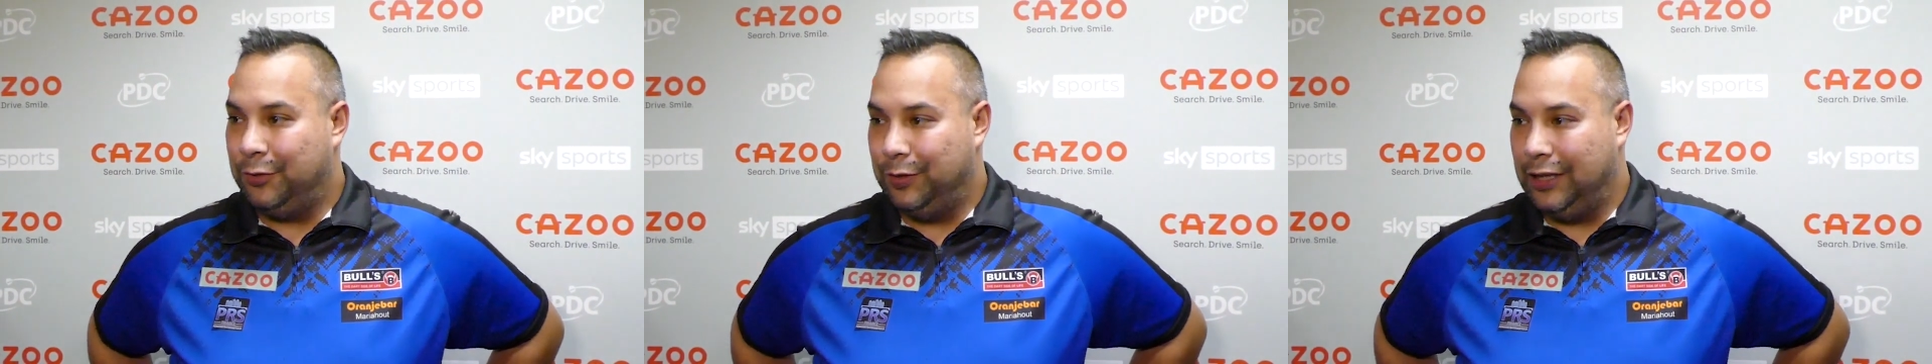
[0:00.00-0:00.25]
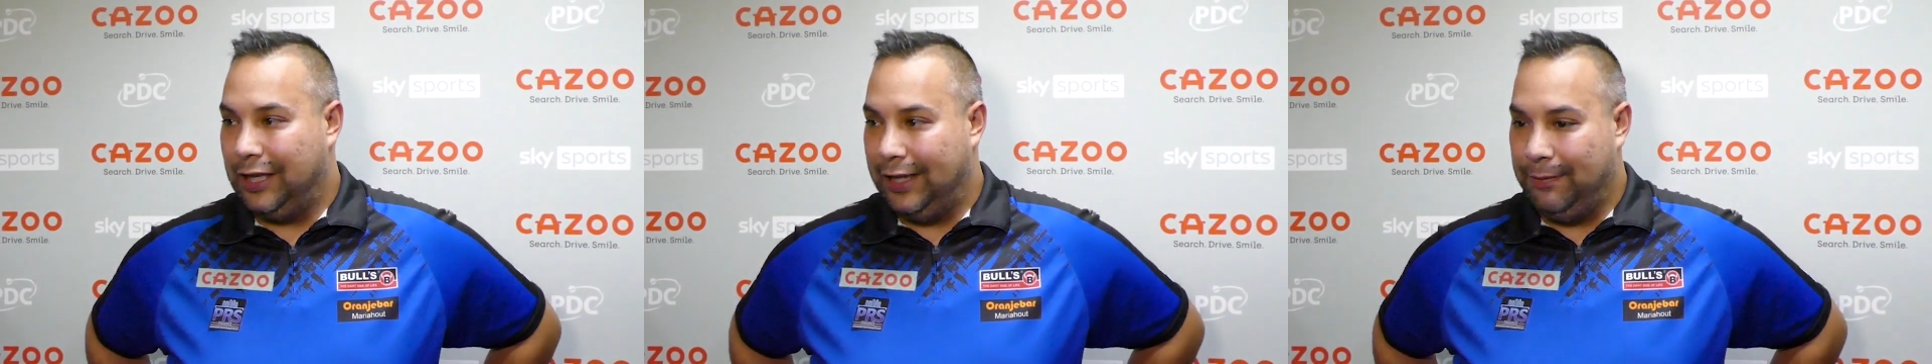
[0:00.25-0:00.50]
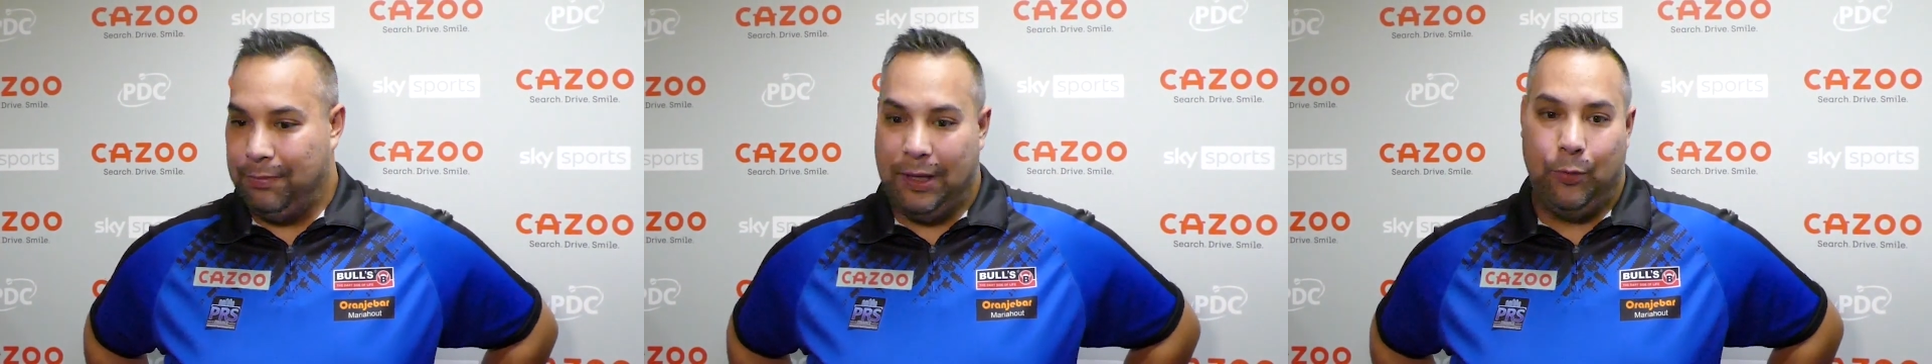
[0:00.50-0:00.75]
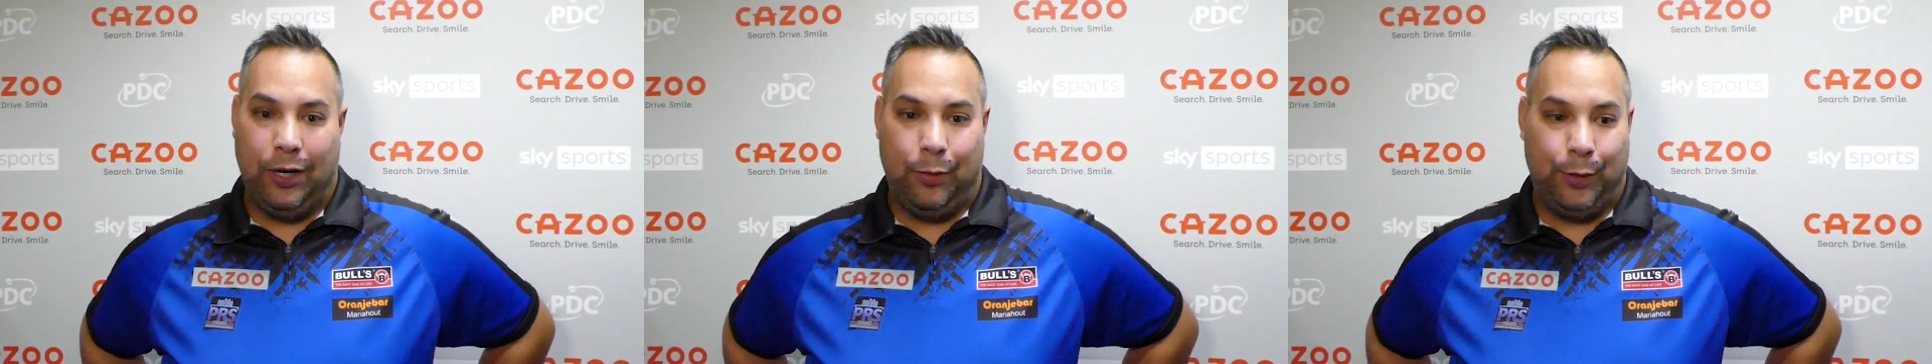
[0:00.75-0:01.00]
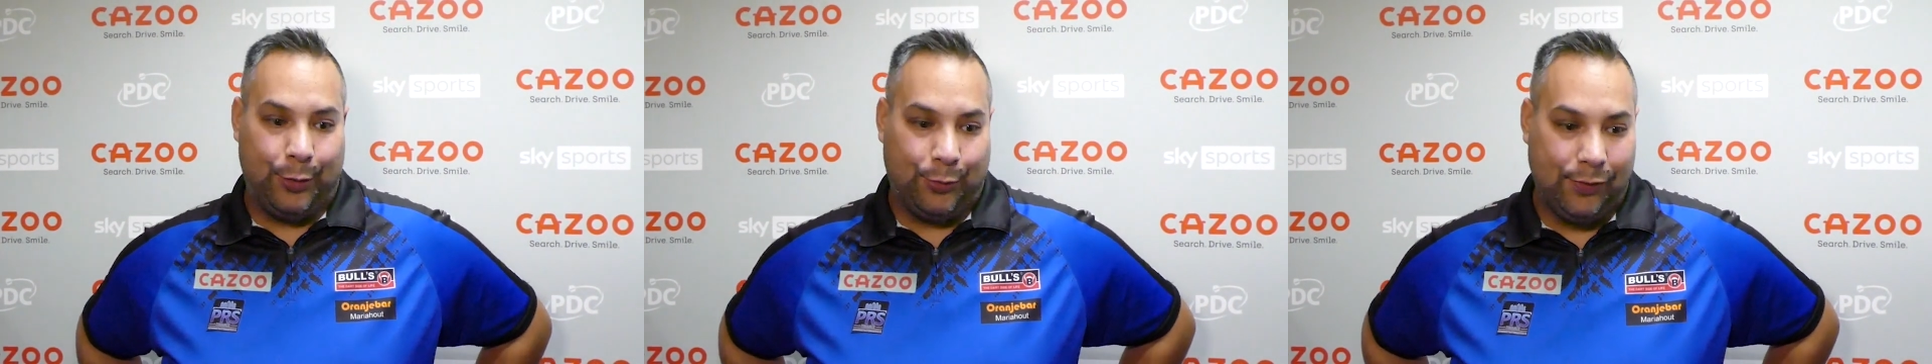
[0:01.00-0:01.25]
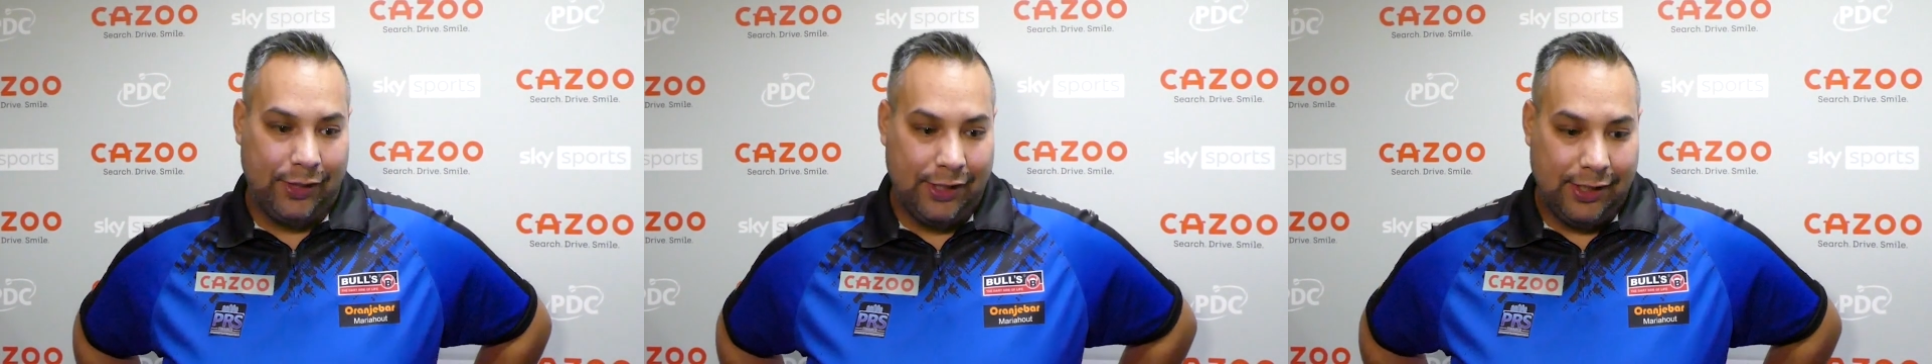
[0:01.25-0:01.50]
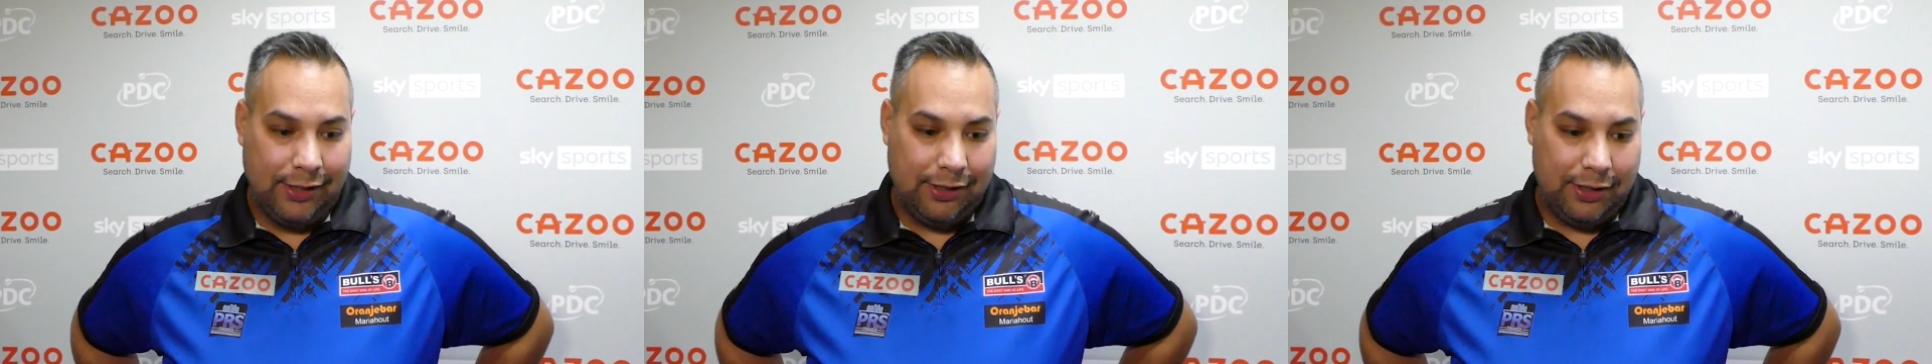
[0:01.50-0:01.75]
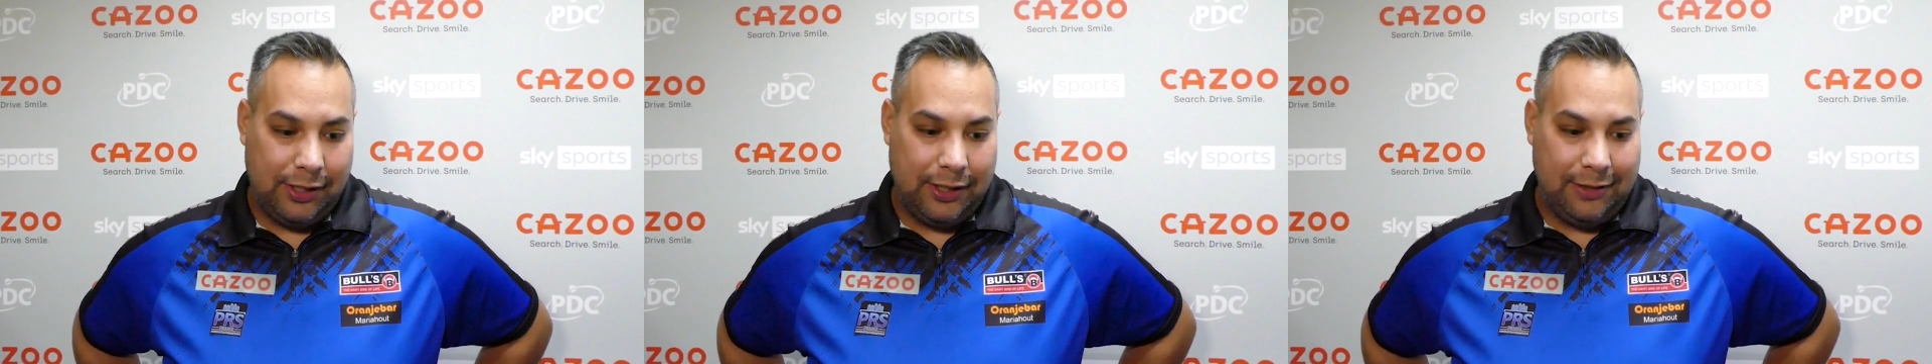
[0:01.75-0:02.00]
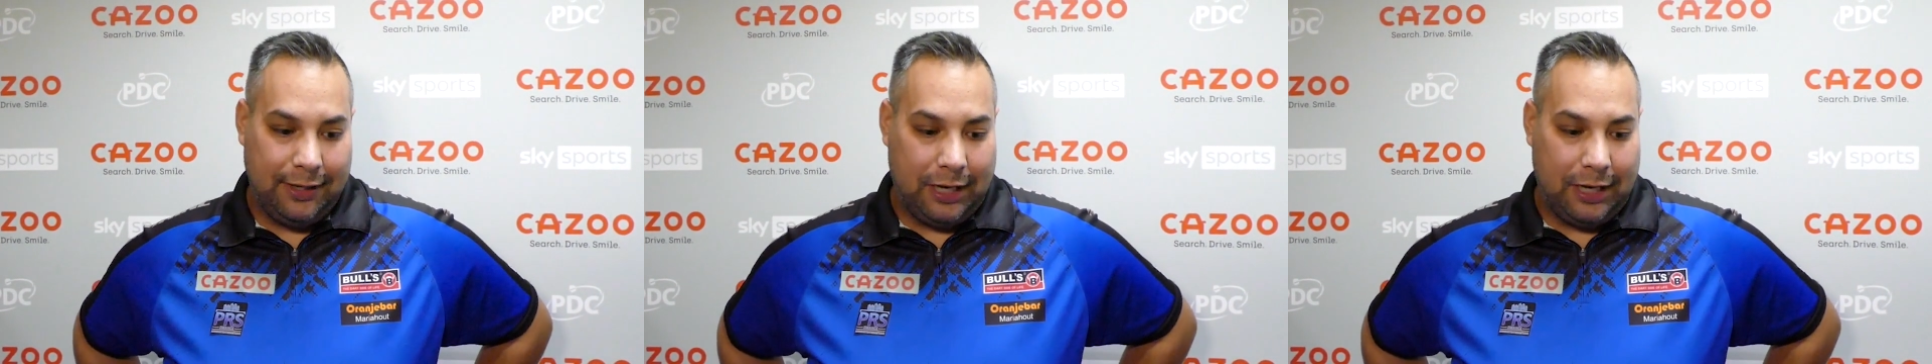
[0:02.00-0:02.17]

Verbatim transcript: Johnny Clayton played really well, and